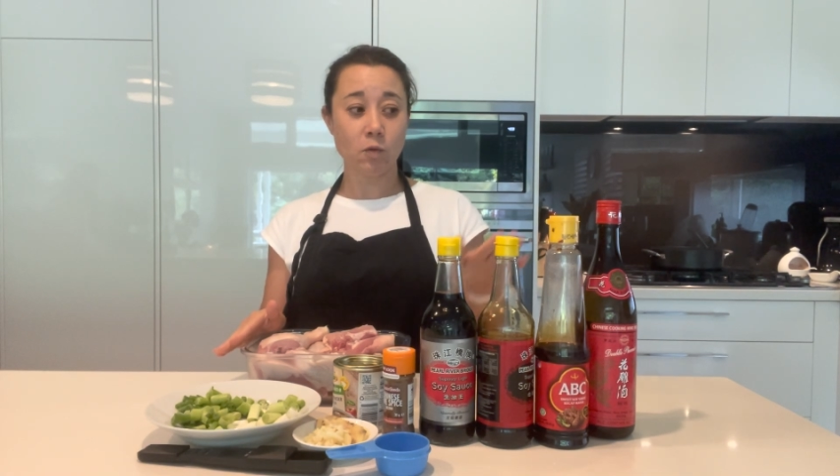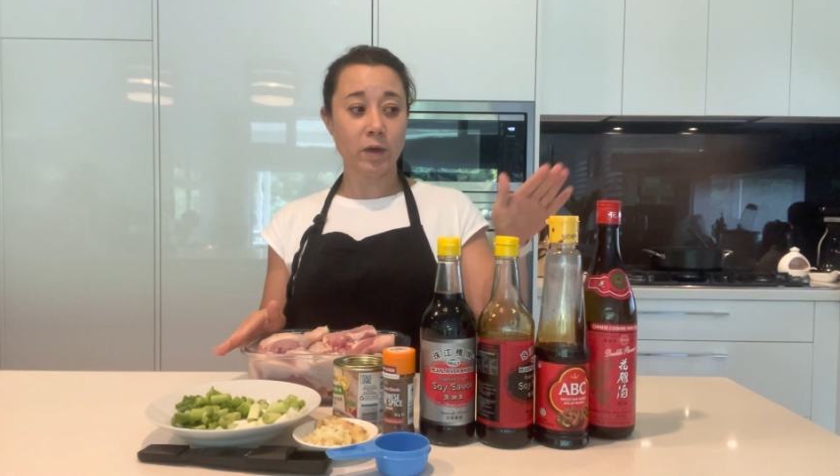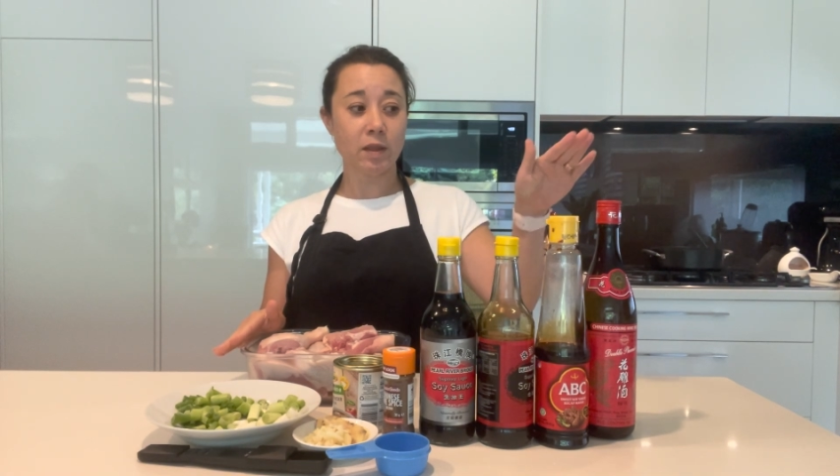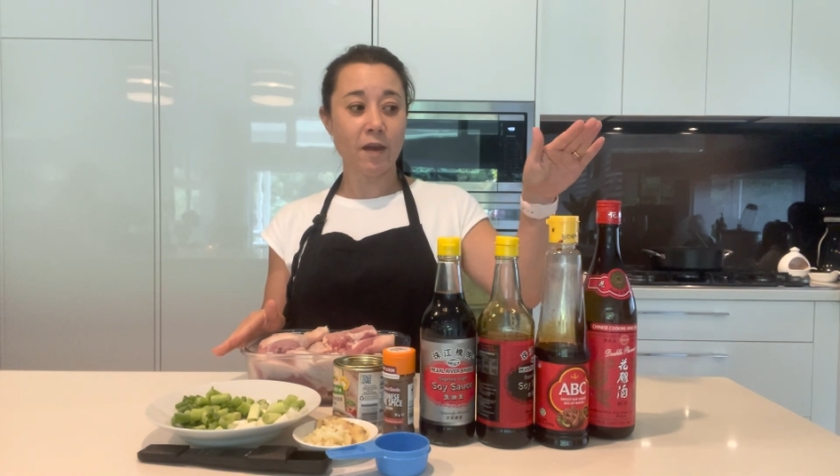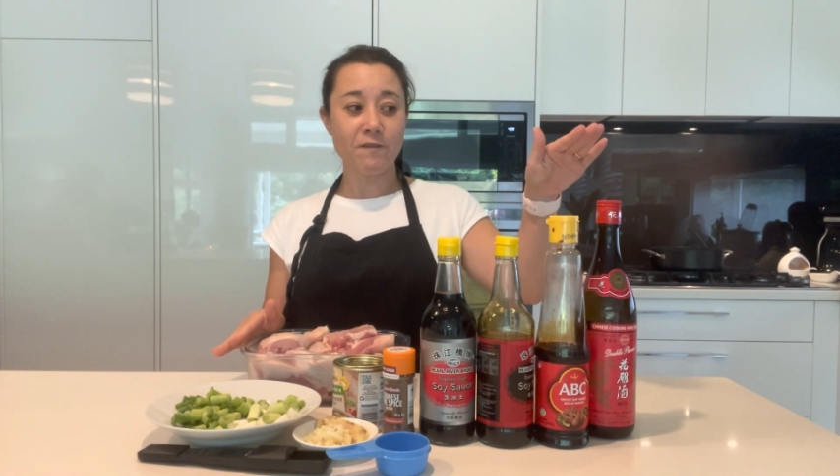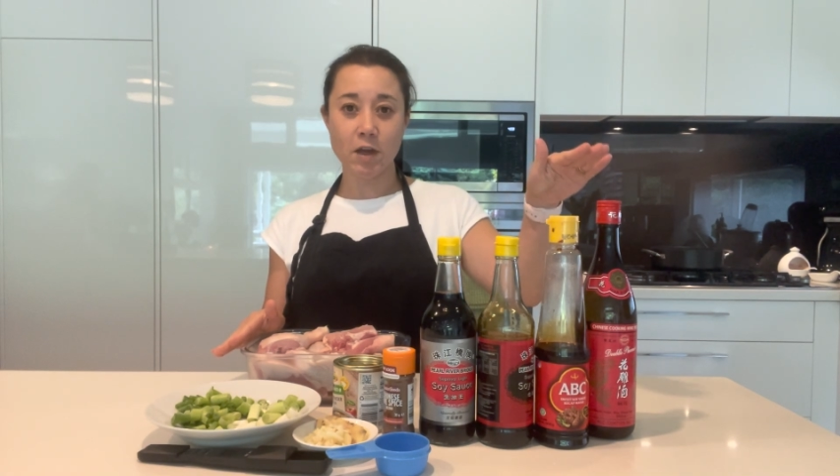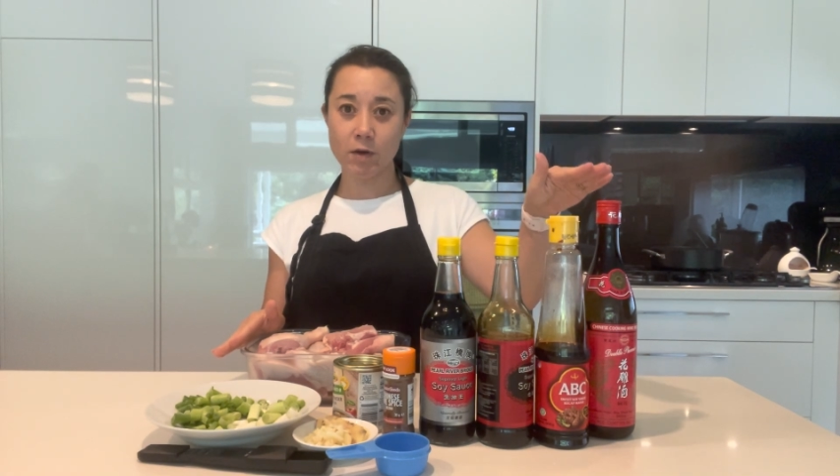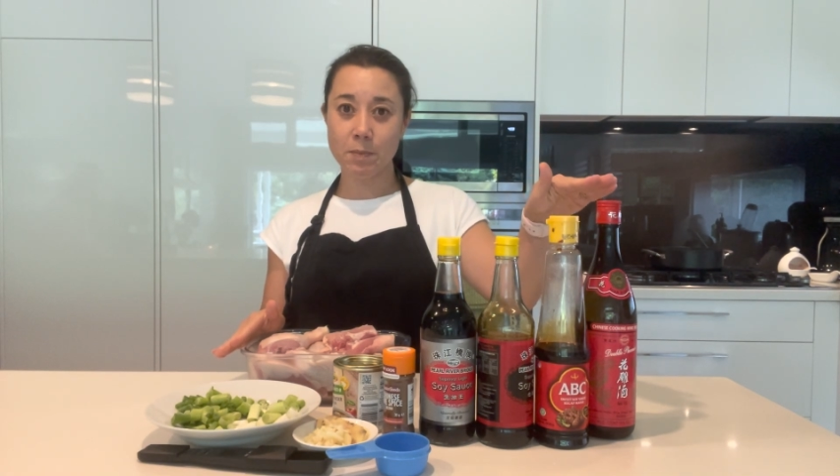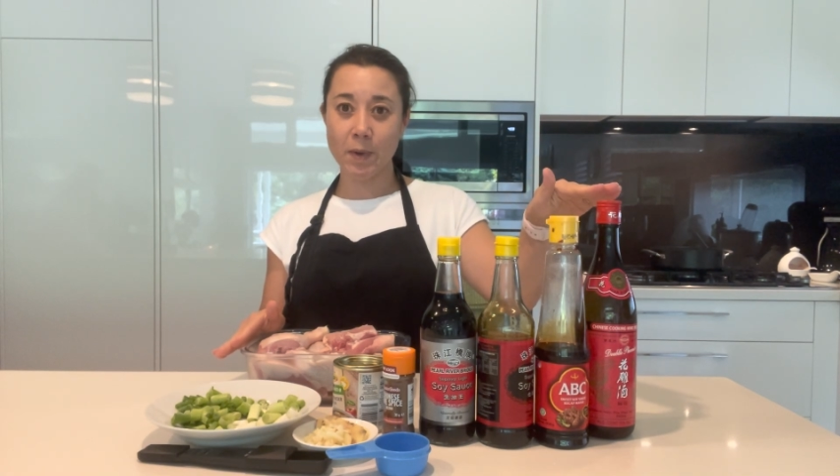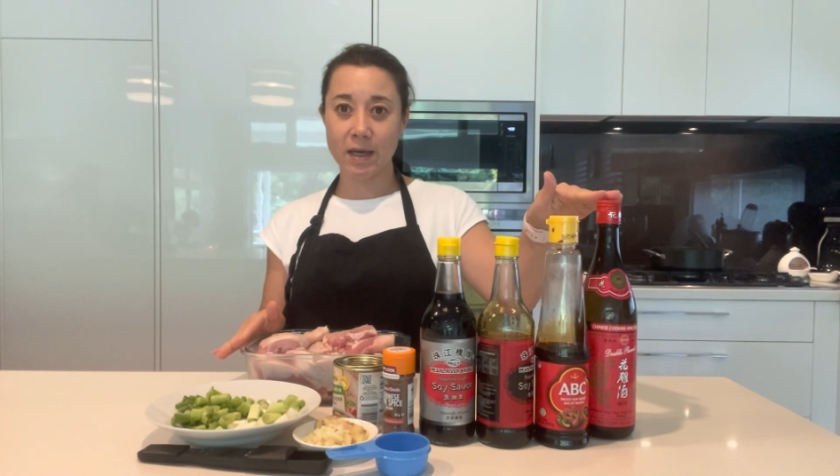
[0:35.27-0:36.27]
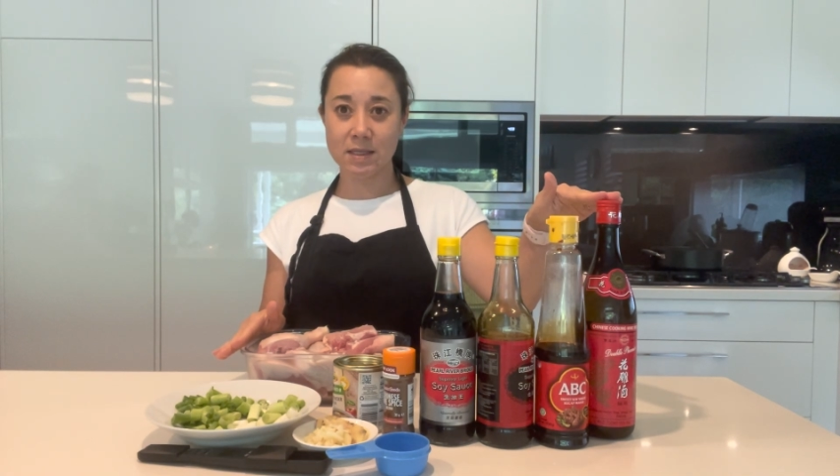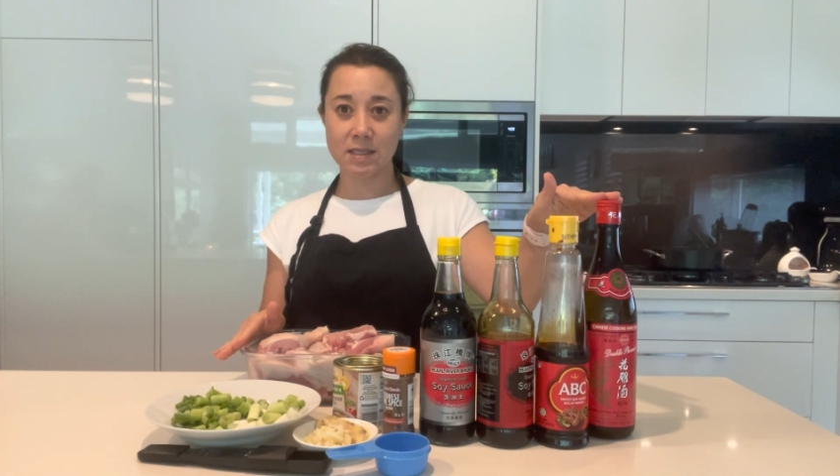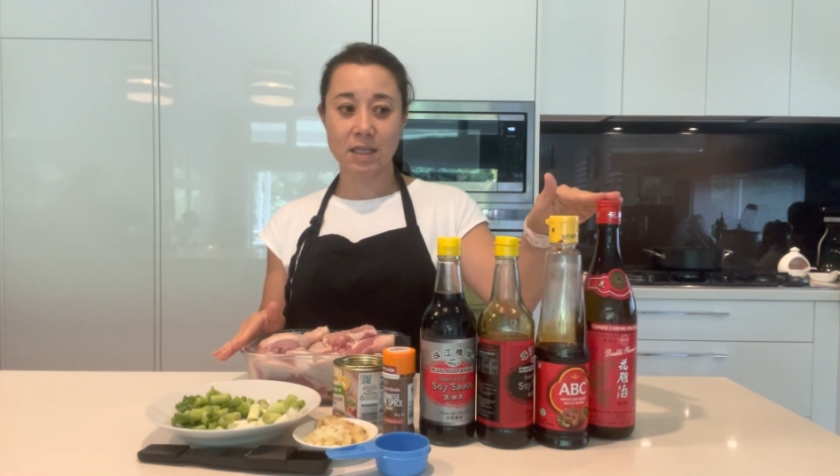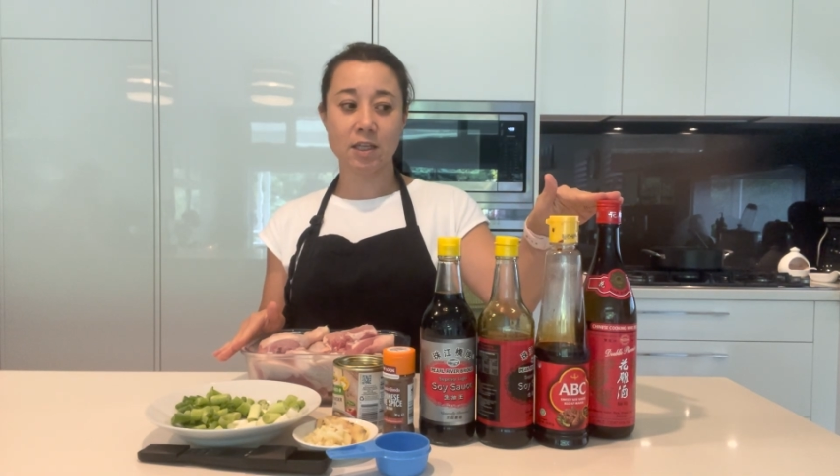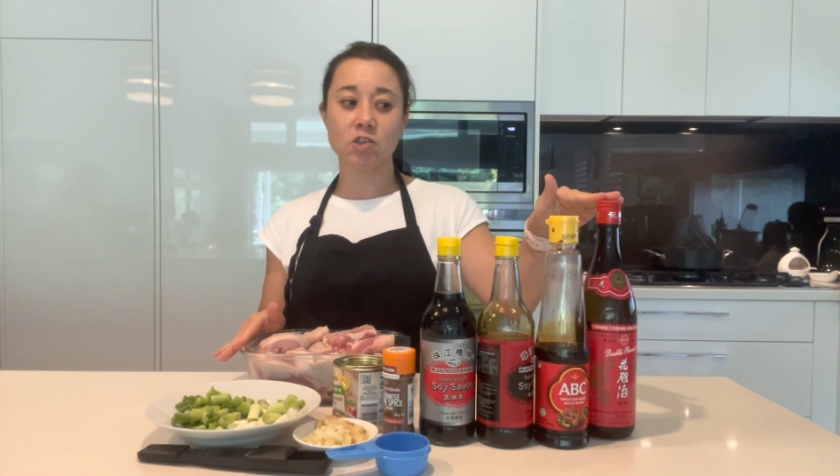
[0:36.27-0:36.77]
with very
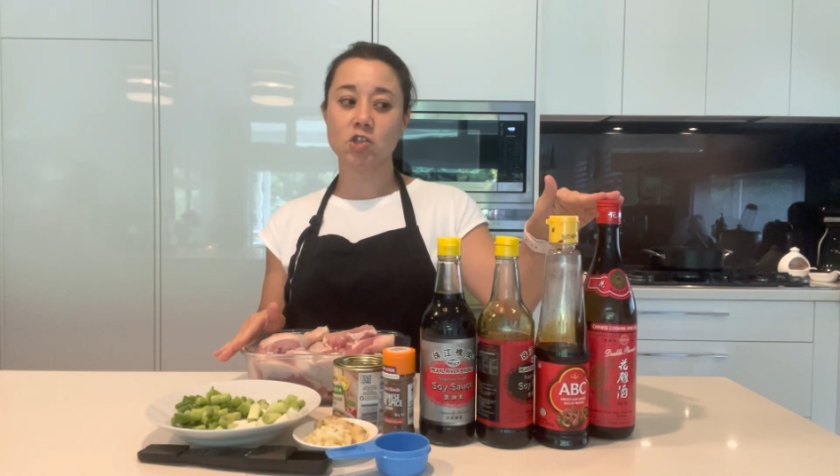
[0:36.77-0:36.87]
basic